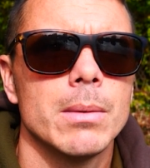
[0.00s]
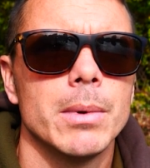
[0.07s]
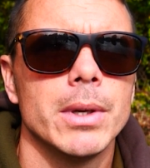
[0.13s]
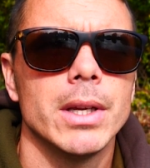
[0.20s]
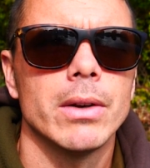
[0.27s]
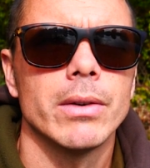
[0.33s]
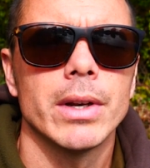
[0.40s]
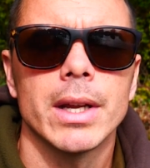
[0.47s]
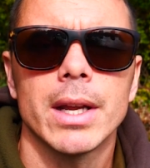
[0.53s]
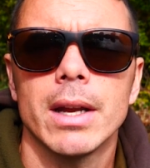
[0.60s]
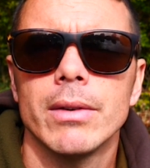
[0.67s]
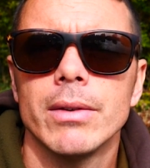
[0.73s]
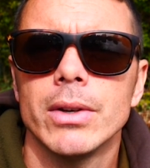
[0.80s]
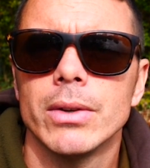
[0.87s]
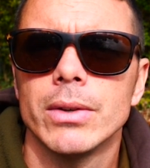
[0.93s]
But yeah, I'm going to
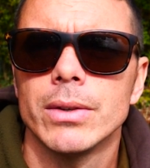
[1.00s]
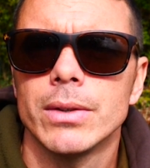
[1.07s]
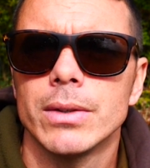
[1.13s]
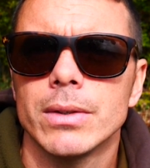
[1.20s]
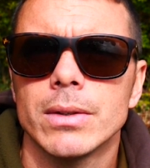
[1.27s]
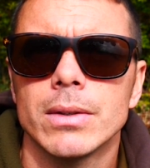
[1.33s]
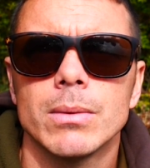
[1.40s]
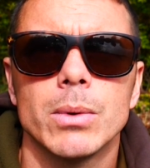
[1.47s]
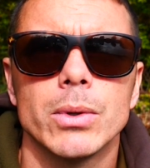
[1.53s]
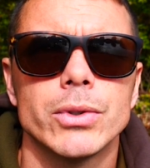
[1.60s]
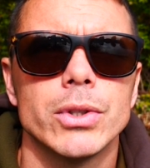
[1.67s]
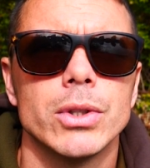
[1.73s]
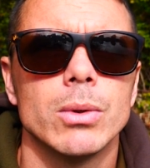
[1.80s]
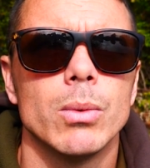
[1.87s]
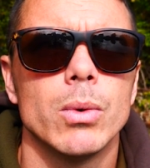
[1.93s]
carry on
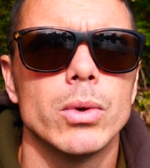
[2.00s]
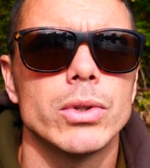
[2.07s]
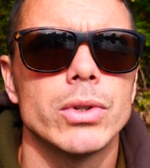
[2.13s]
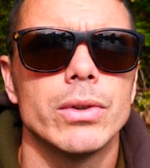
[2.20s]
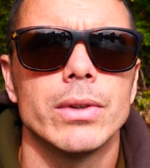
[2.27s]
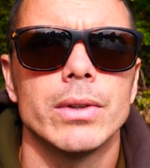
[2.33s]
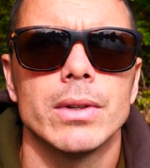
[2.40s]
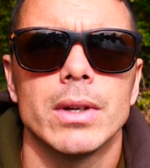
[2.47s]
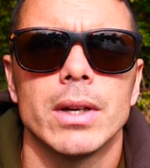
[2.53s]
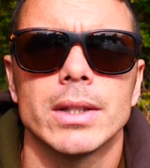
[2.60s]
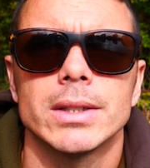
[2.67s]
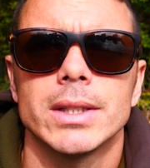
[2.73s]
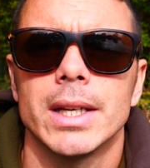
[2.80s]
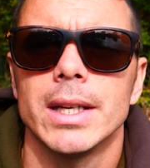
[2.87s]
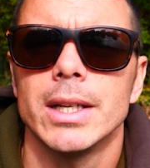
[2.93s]
watching the water, and like
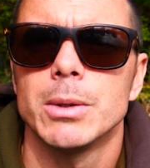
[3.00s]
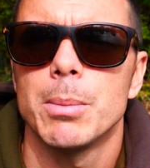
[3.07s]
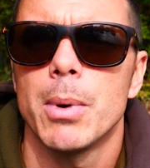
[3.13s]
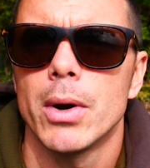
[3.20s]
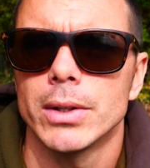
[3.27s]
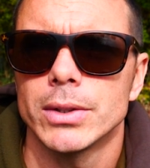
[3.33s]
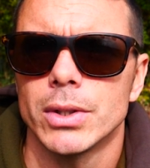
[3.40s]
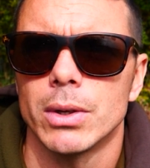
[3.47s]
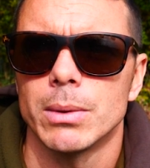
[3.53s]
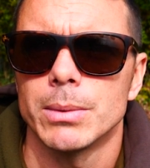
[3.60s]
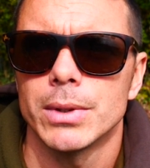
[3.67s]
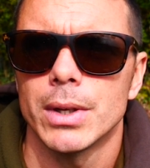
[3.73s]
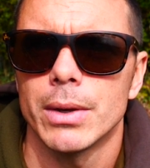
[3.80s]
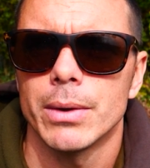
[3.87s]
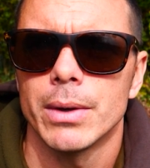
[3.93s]
I said, it is bite time,
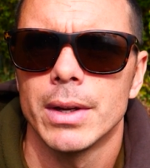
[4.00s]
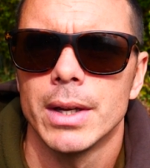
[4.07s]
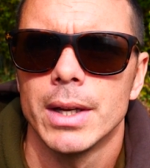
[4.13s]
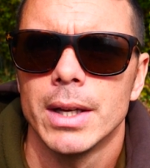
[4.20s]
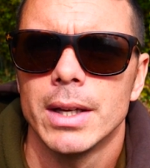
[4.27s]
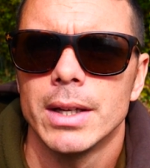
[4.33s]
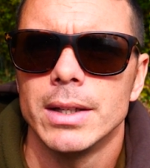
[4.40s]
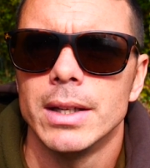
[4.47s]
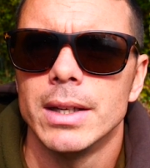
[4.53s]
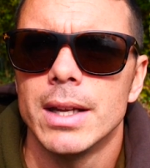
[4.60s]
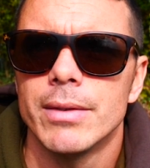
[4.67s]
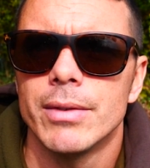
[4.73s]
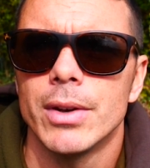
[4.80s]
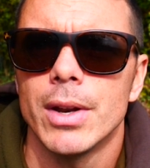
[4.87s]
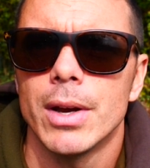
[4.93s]
so you
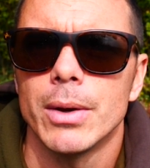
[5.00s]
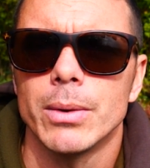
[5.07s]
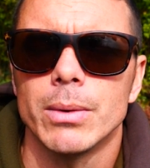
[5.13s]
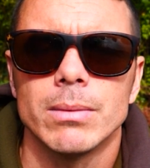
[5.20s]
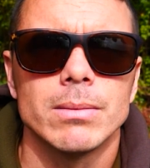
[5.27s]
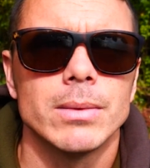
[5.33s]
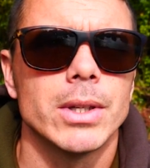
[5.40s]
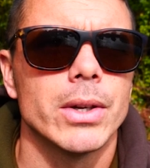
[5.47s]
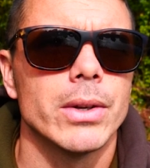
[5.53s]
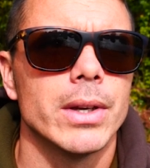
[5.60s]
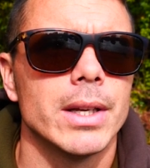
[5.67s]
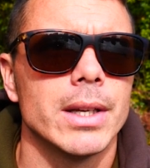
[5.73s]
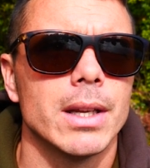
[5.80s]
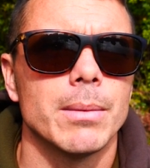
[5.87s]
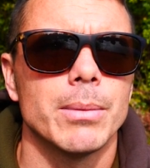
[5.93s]
never know. We could
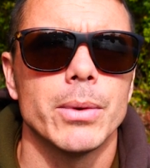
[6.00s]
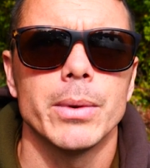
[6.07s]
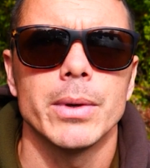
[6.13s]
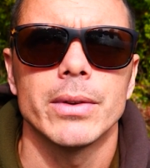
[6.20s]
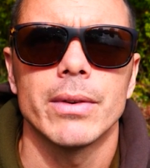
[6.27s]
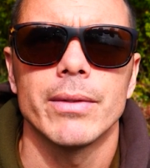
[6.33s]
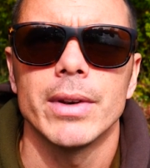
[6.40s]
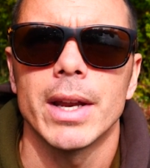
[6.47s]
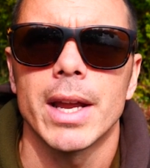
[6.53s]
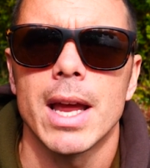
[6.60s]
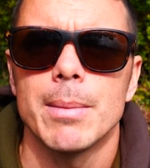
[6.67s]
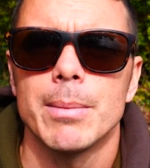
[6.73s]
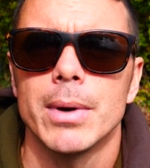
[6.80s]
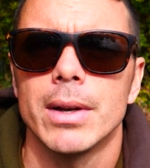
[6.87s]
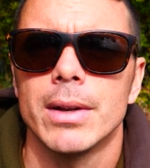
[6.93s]
end up doing something to
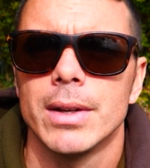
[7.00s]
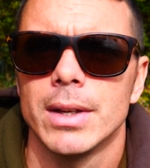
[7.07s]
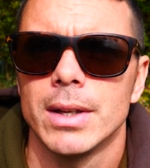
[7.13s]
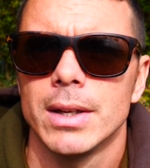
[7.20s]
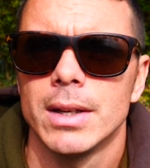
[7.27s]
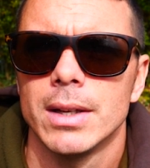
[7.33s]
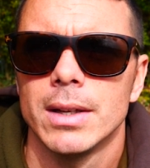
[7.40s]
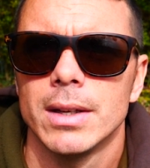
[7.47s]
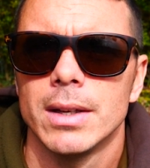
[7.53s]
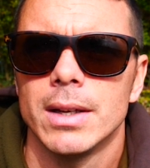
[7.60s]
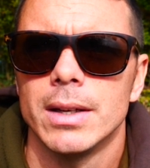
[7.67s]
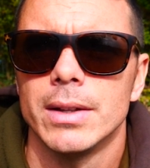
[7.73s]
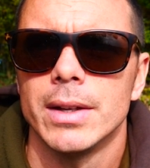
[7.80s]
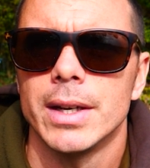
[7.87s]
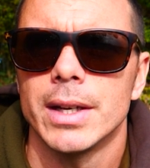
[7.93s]
camera
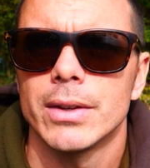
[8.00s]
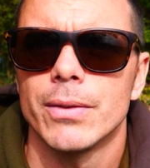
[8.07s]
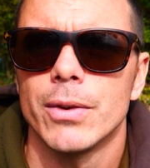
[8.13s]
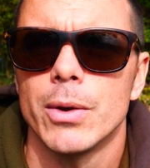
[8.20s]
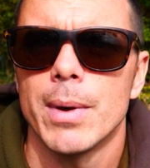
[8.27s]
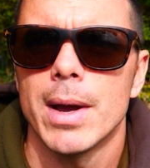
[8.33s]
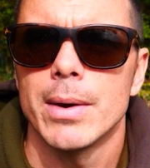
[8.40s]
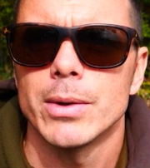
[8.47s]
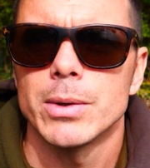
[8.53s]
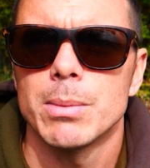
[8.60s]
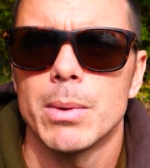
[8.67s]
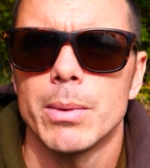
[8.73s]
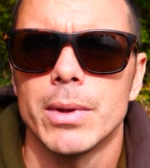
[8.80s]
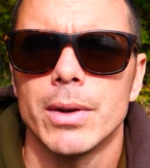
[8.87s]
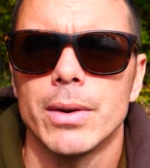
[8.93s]
in the next few hours,
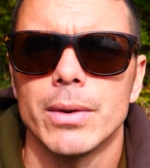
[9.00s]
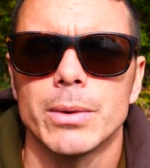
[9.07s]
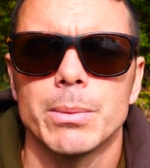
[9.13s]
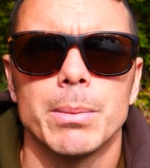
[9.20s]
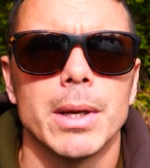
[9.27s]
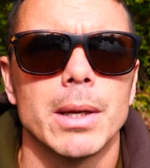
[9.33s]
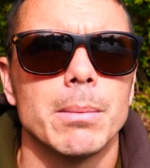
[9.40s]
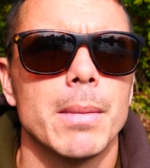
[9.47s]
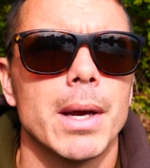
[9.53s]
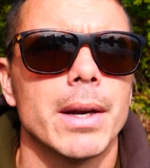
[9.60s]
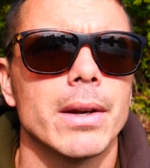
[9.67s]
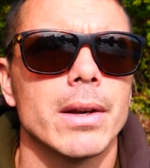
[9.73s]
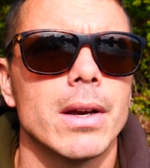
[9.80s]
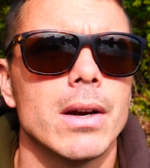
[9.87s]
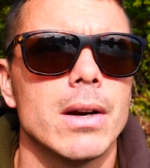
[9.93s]
but with a nice big
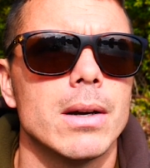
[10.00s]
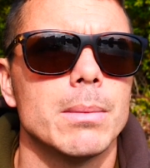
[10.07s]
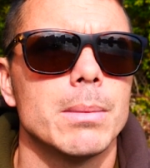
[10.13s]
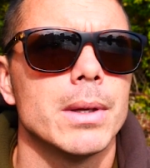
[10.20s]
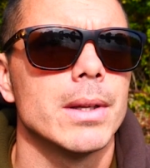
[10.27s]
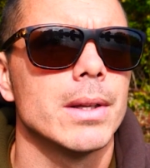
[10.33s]
manor carp.